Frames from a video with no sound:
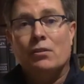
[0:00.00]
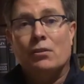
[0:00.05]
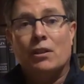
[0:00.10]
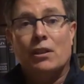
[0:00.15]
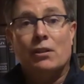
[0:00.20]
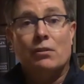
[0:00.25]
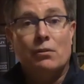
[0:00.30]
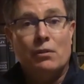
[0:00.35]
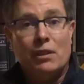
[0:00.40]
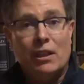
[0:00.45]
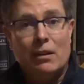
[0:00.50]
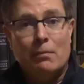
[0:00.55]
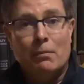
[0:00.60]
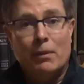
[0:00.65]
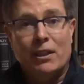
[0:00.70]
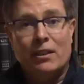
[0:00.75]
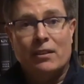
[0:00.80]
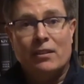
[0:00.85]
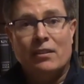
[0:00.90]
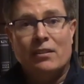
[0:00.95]
who can really
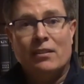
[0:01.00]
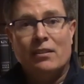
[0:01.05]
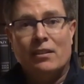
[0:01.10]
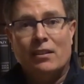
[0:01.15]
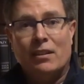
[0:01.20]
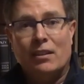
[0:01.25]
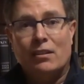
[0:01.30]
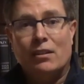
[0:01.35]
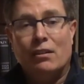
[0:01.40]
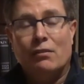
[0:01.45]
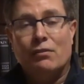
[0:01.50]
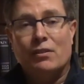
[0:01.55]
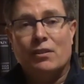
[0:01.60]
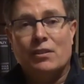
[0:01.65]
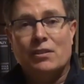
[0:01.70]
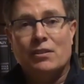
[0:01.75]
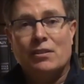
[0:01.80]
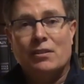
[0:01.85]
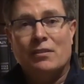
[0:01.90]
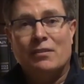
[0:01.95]
make a
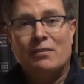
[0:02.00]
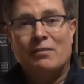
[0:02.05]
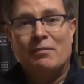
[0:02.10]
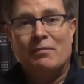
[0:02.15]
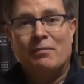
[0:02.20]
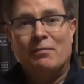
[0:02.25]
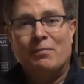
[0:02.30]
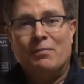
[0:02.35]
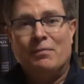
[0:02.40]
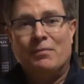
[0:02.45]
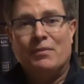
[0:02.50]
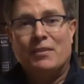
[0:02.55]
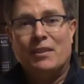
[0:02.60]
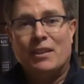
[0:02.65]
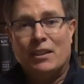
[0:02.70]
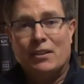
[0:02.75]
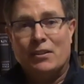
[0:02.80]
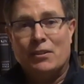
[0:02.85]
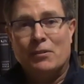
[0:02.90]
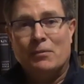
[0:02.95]
difference.
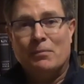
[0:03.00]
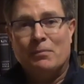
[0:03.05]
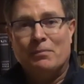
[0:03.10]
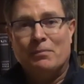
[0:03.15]
Thank you.